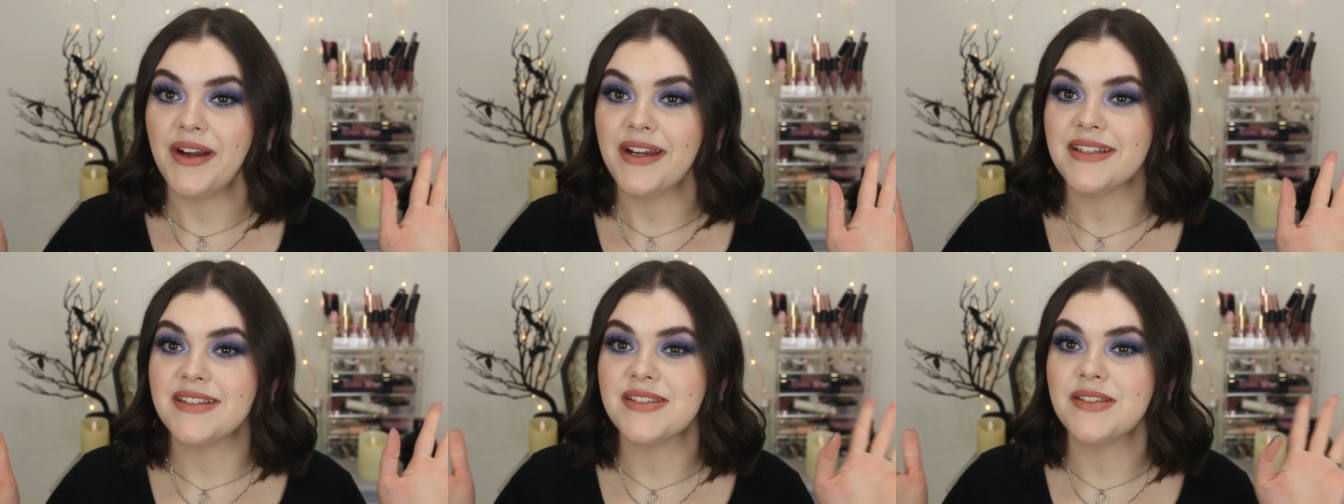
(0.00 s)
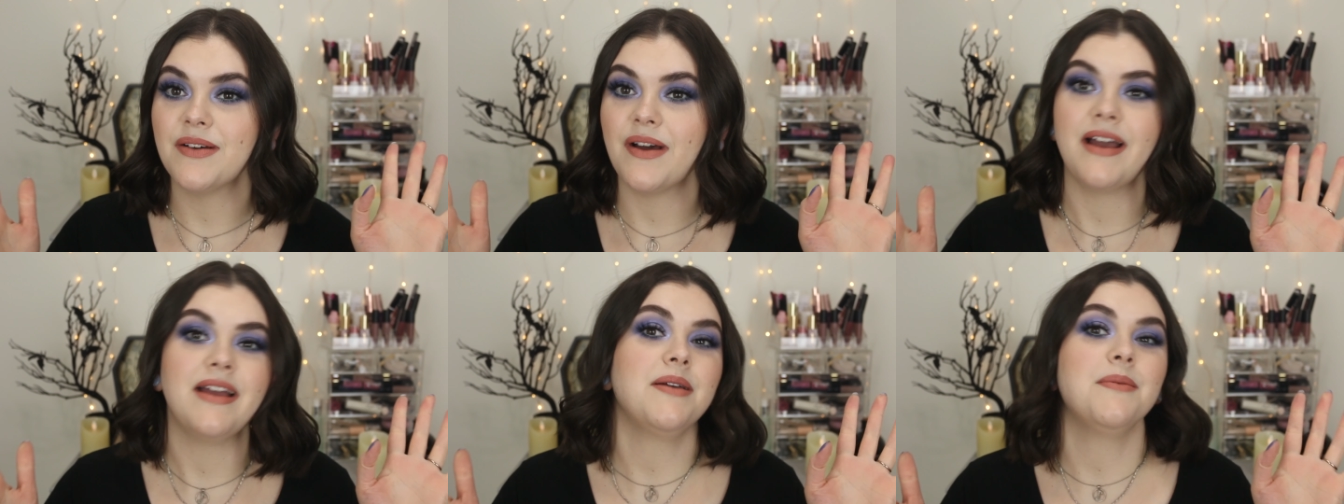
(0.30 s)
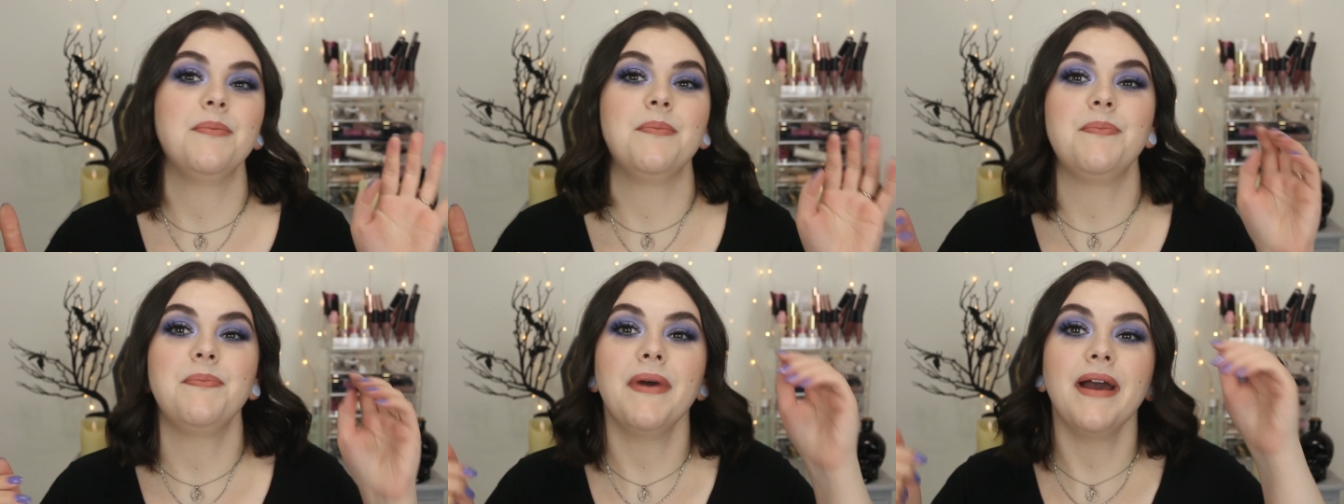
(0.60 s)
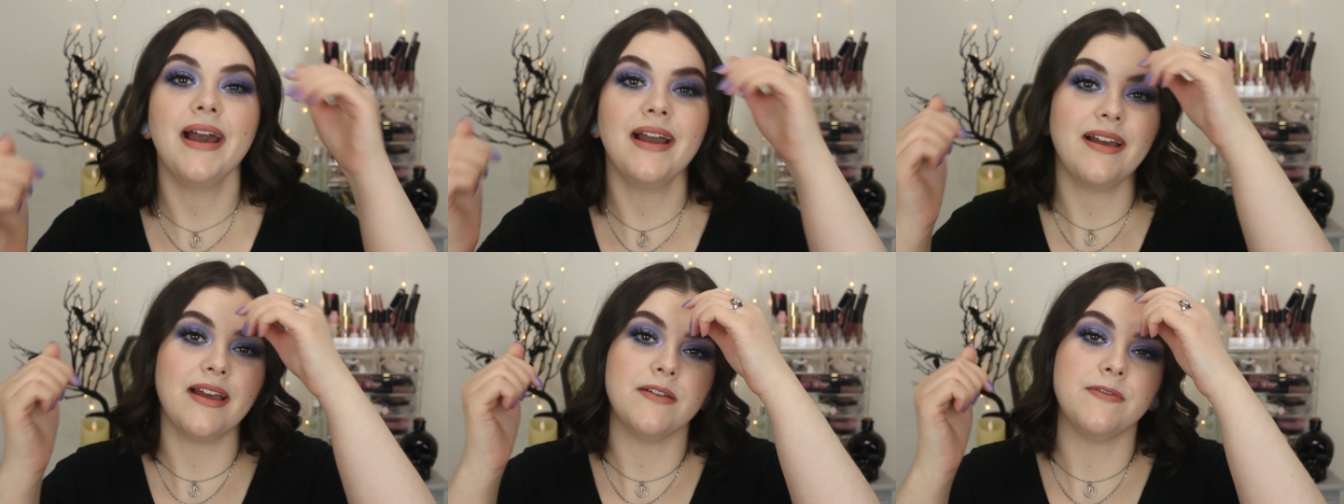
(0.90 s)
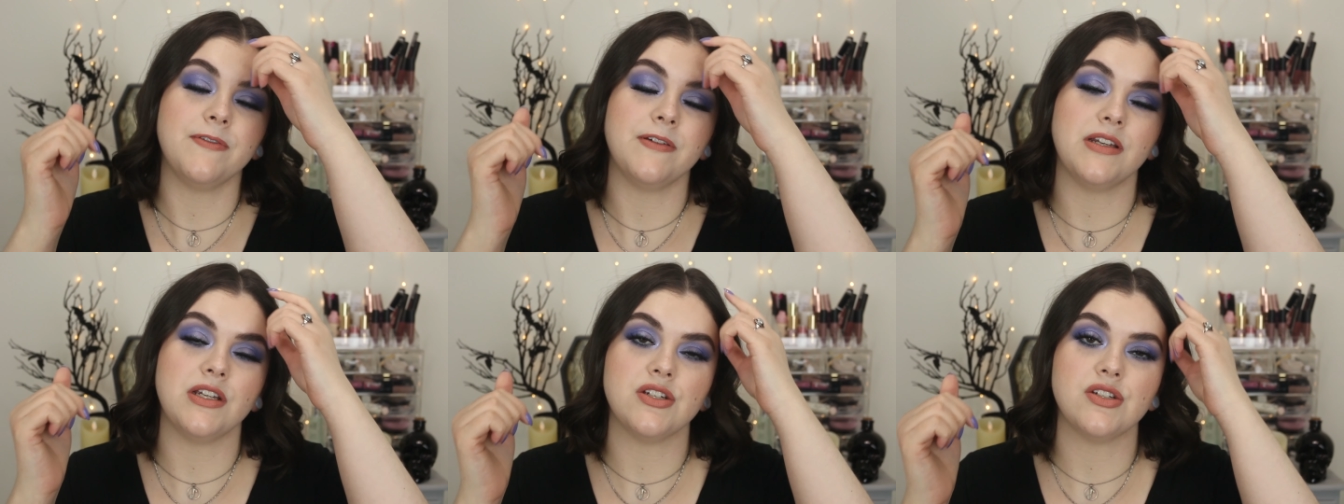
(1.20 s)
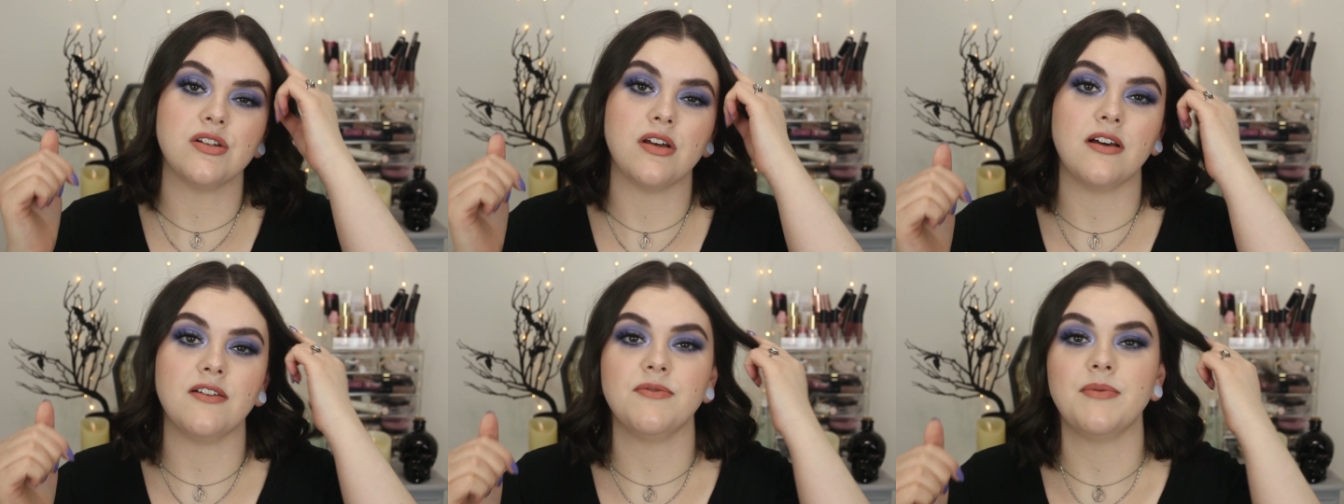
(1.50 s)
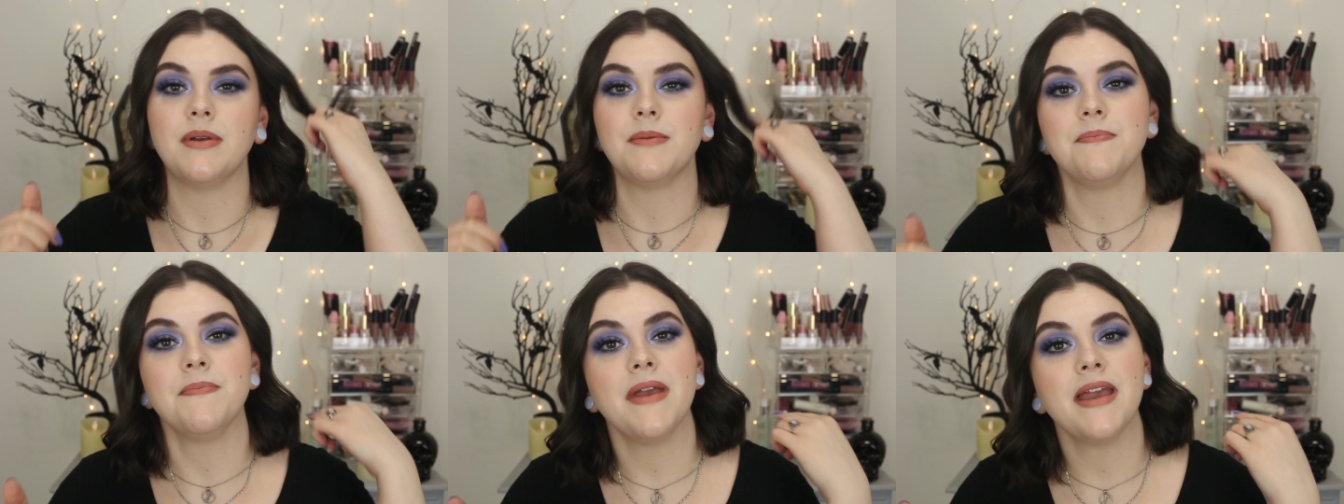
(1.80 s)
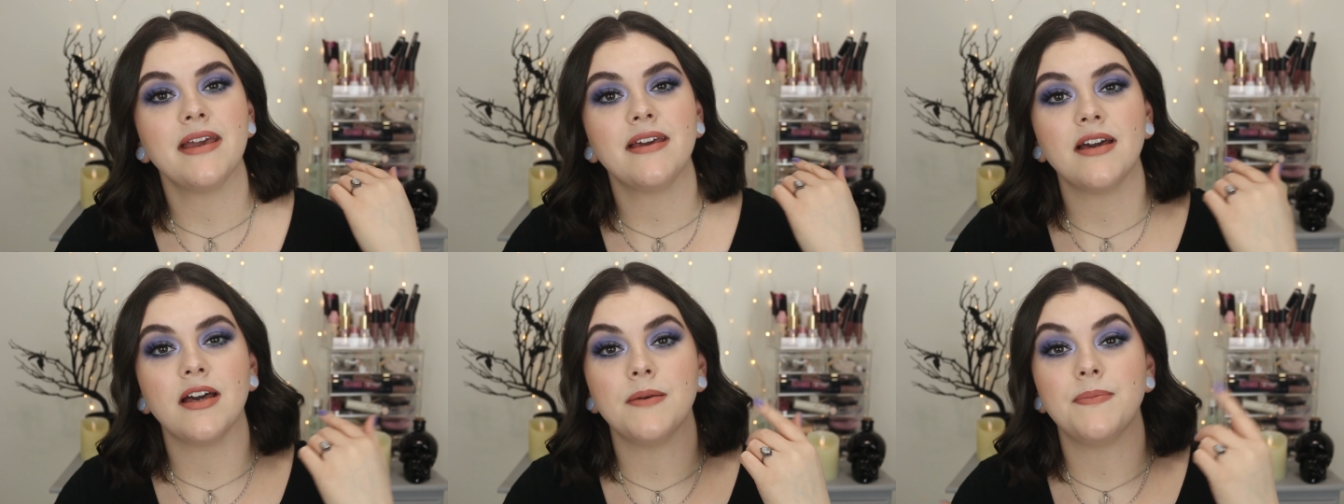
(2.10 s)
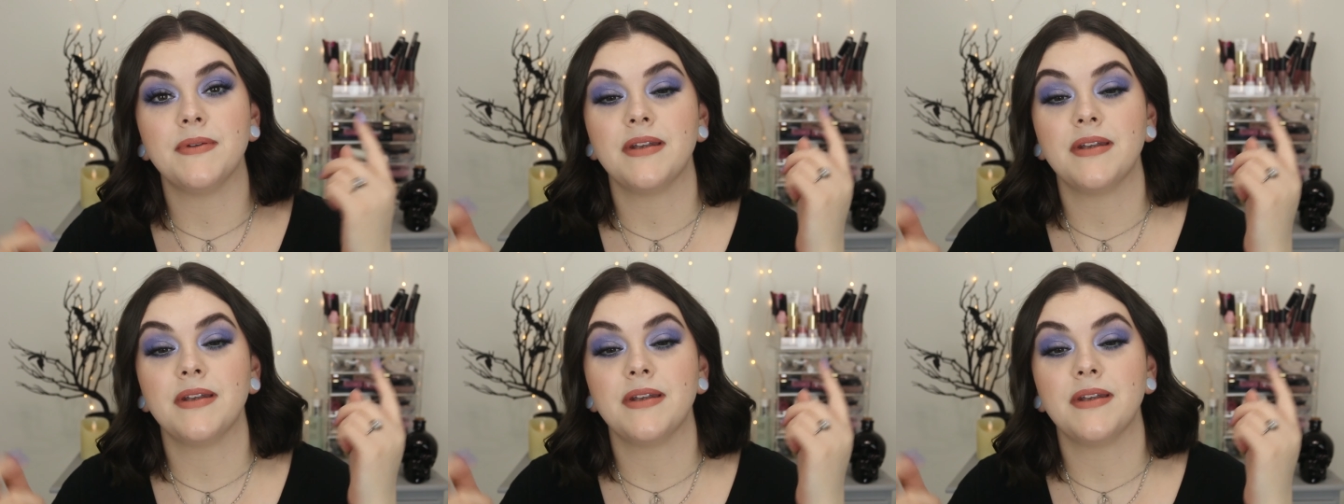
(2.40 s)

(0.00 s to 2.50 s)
right, so I am back. I finished off my makeup,